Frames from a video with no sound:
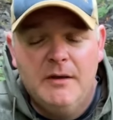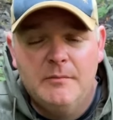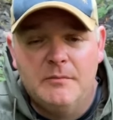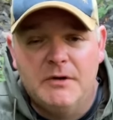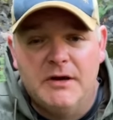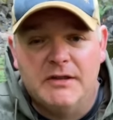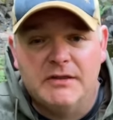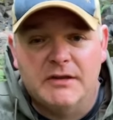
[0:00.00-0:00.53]

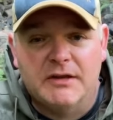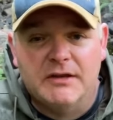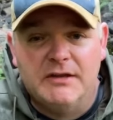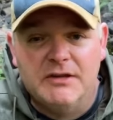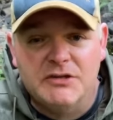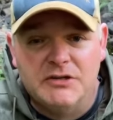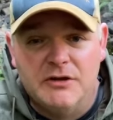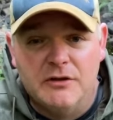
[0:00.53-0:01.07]
but the
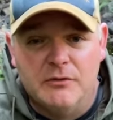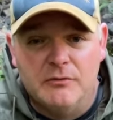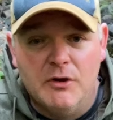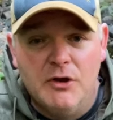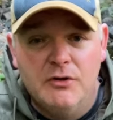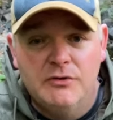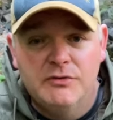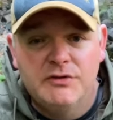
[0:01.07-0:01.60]
condition of the
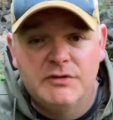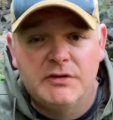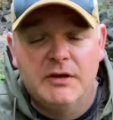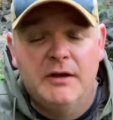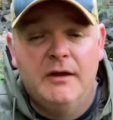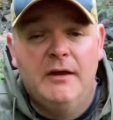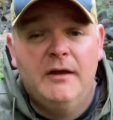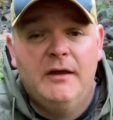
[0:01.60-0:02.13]
roads.
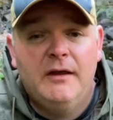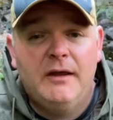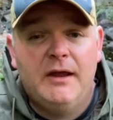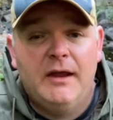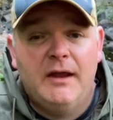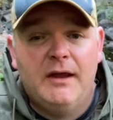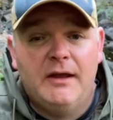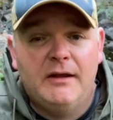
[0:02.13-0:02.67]

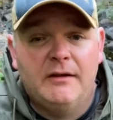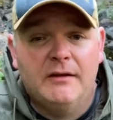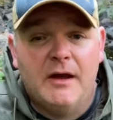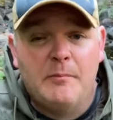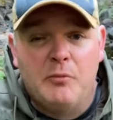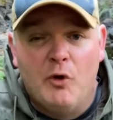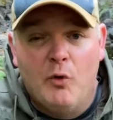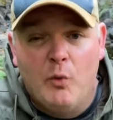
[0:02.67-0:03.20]
And I
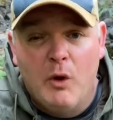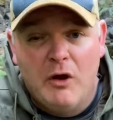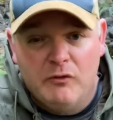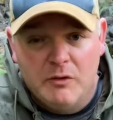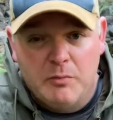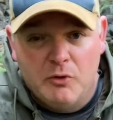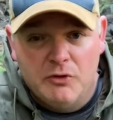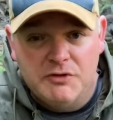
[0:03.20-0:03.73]
pull well
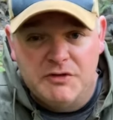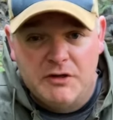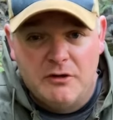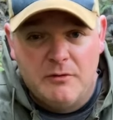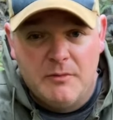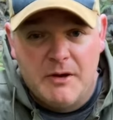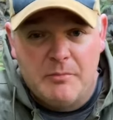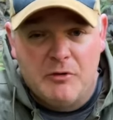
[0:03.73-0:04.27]
reports on
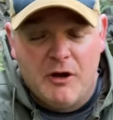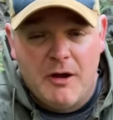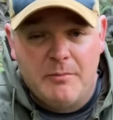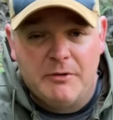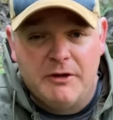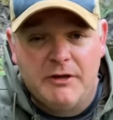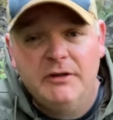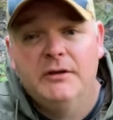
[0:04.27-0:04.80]
all my
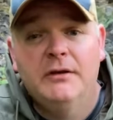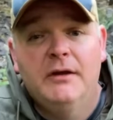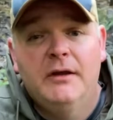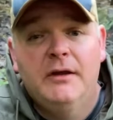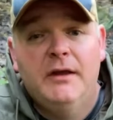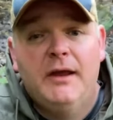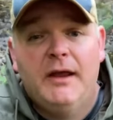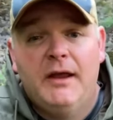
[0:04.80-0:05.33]
property
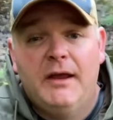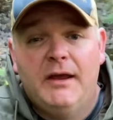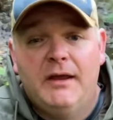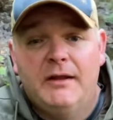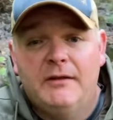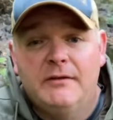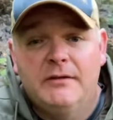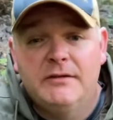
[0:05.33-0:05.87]

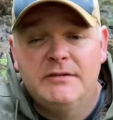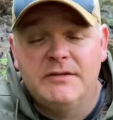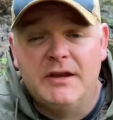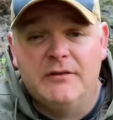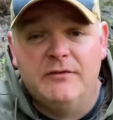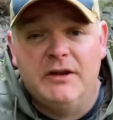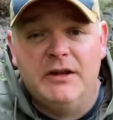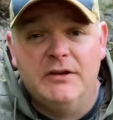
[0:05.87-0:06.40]
and
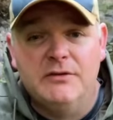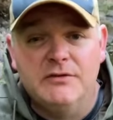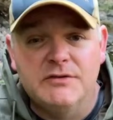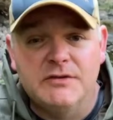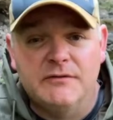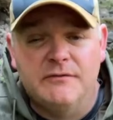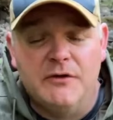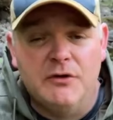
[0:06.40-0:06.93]
take videos
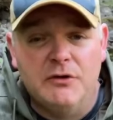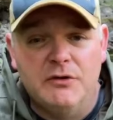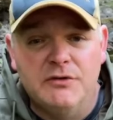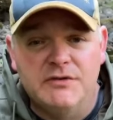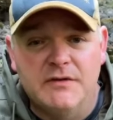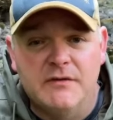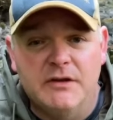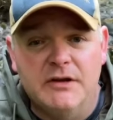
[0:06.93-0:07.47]
and
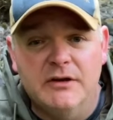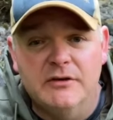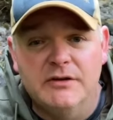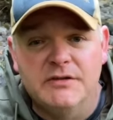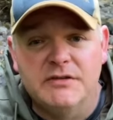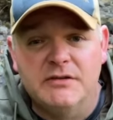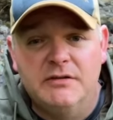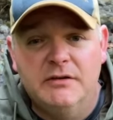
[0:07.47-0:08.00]
photos of the
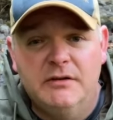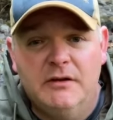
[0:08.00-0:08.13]
nearest